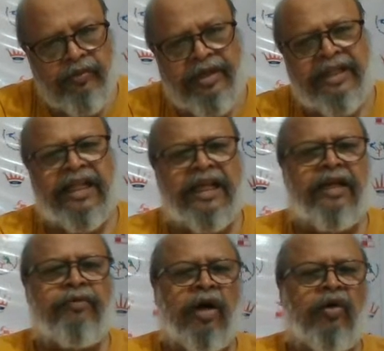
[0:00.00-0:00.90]
winning the
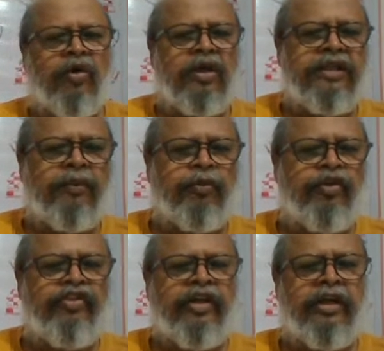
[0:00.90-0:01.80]
game now the
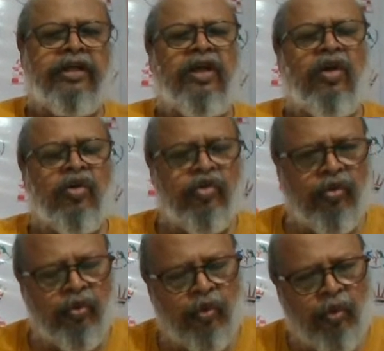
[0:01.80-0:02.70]
position
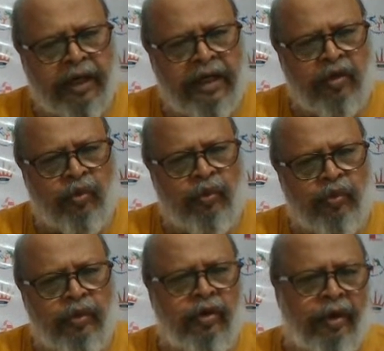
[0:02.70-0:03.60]
rook and
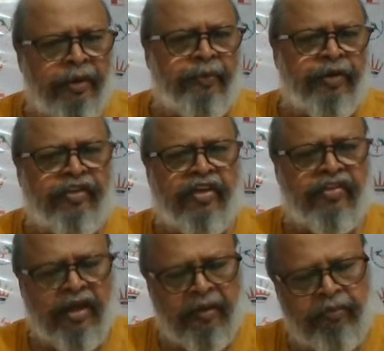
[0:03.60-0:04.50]
heavy
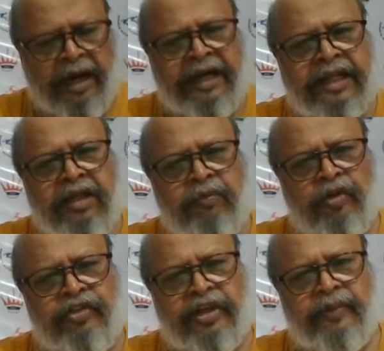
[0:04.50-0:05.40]
pieces bad king
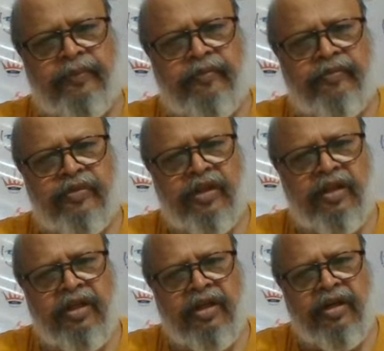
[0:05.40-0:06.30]
position
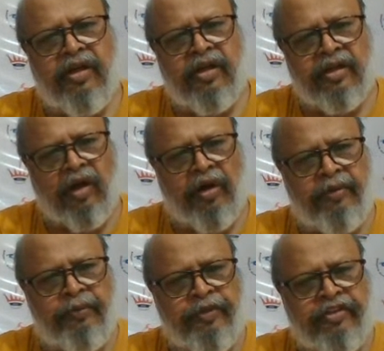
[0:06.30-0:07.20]
now
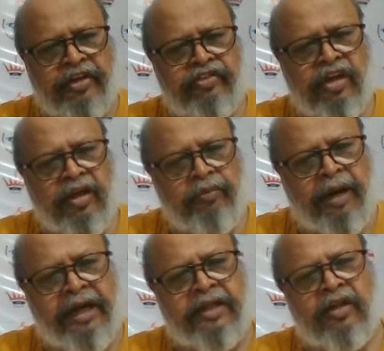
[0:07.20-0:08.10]
heavy pieces
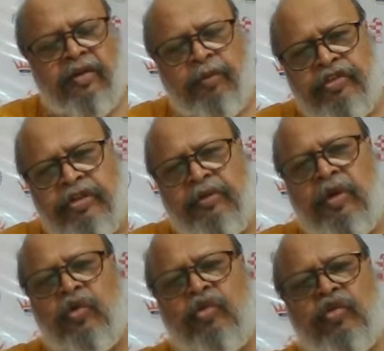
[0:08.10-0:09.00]
bad king position
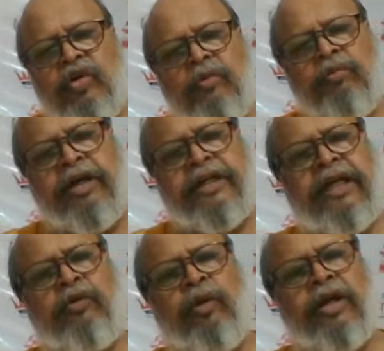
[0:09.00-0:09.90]
will lose
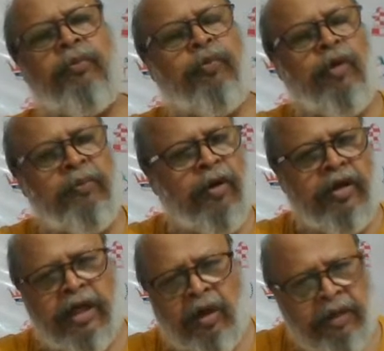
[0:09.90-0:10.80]
material one
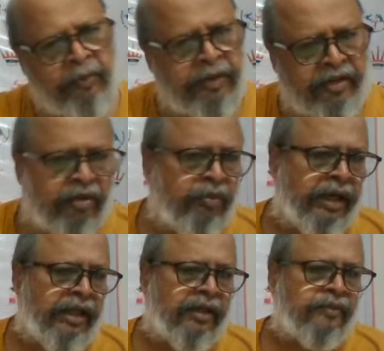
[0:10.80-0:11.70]
pawn down up doesn't
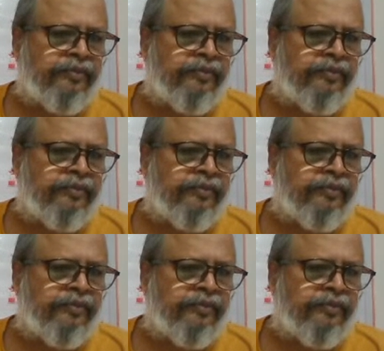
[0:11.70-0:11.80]
matter